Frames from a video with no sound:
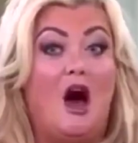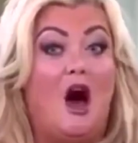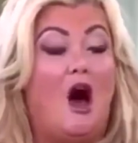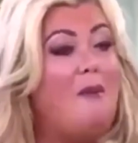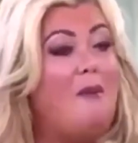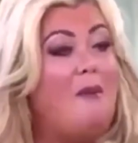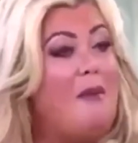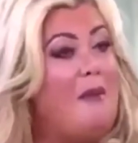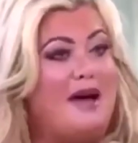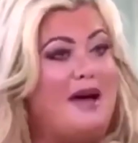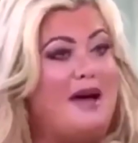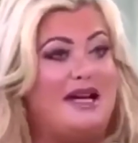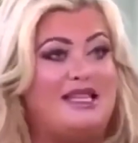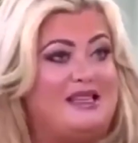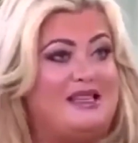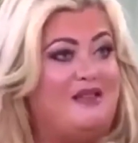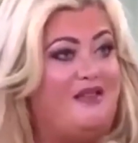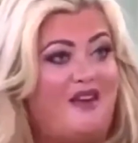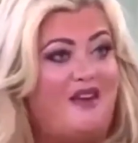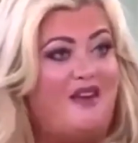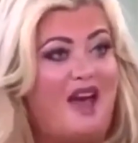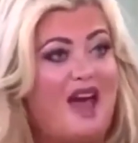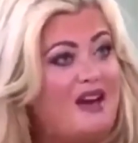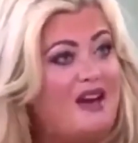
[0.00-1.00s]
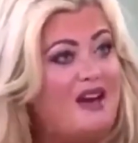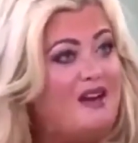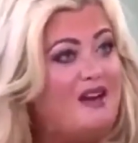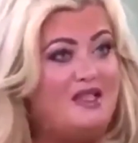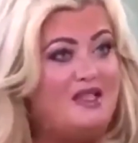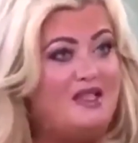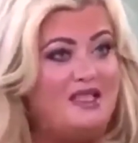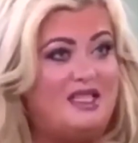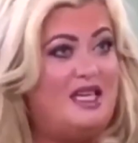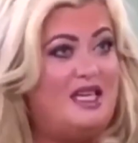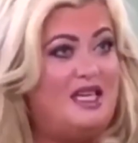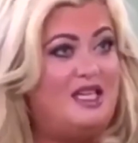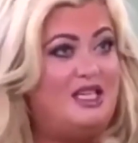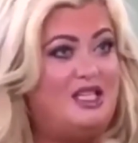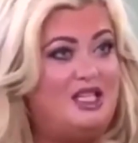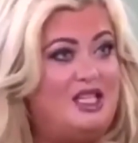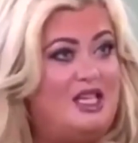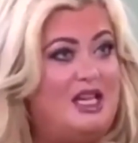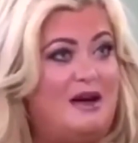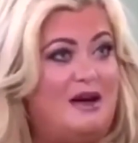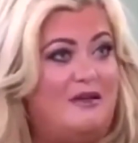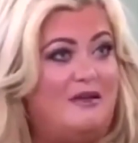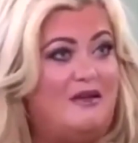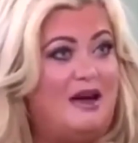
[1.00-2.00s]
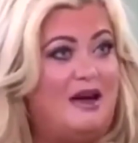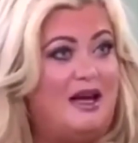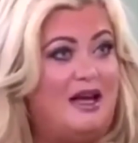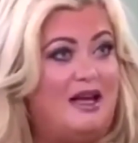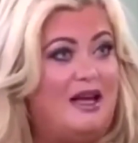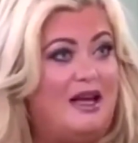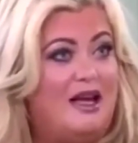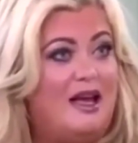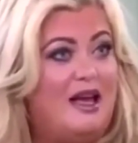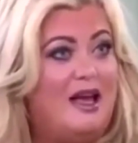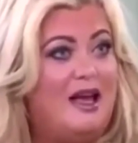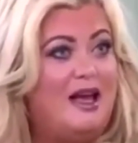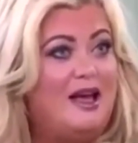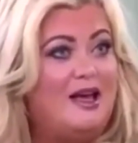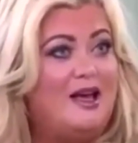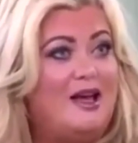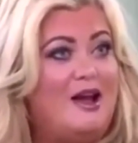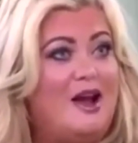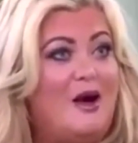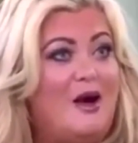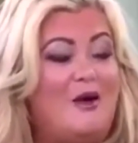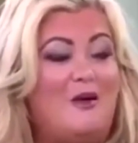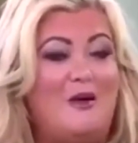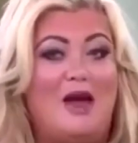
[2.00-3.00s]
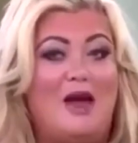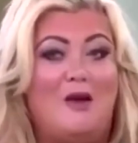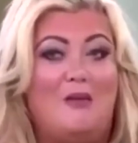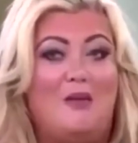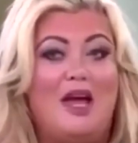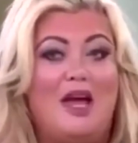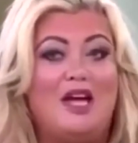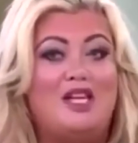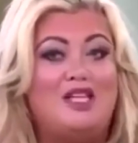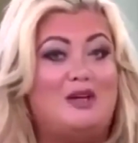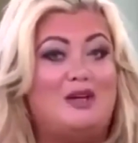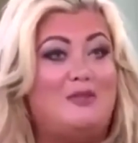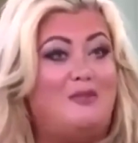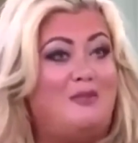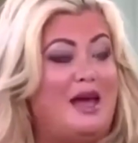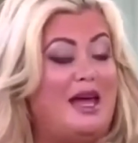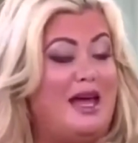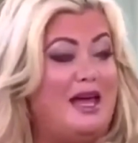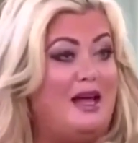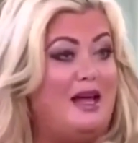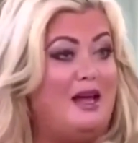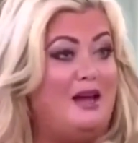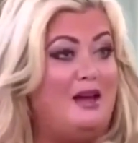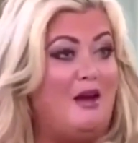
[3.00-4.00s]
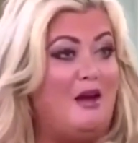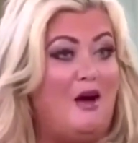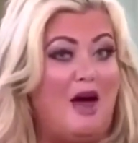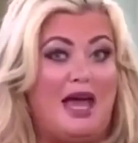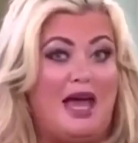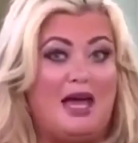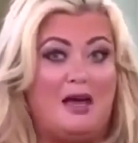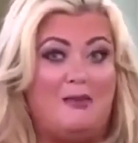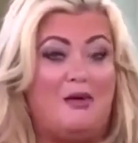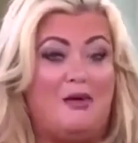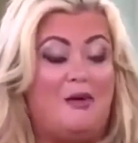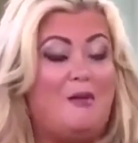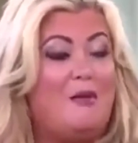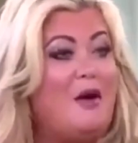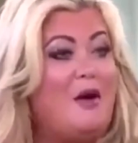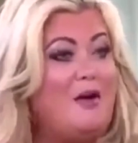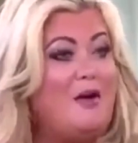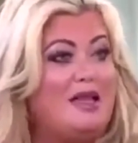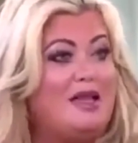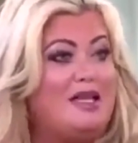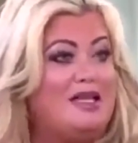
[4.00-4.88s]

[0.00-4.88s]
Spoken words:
I'm a massive fan of the dictionary. You know, we should be, like, promoting the